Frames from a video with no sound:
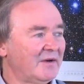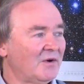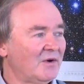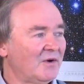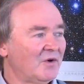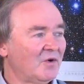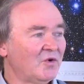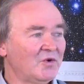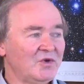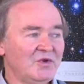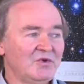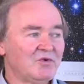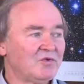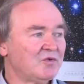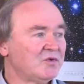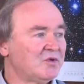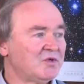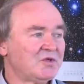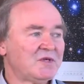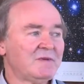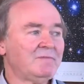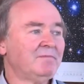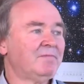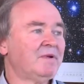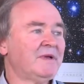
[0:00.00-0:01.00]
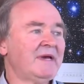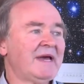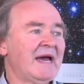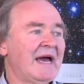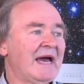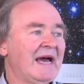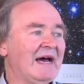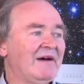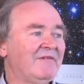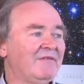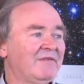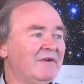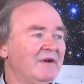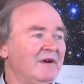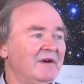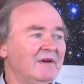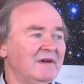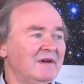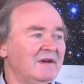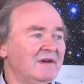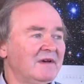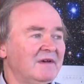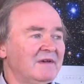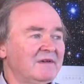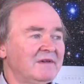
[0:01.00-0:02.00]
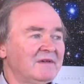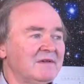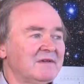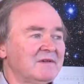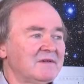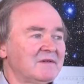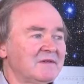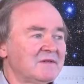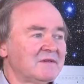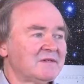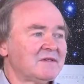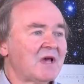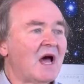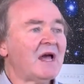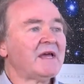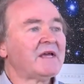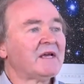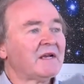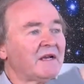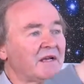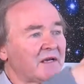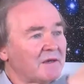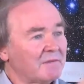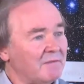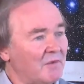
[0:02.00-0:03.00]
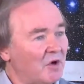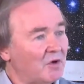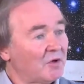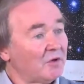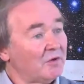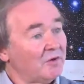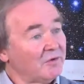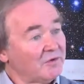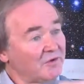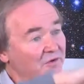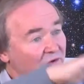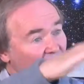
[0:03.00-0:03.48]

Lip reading: Or you could simply have cyclic models.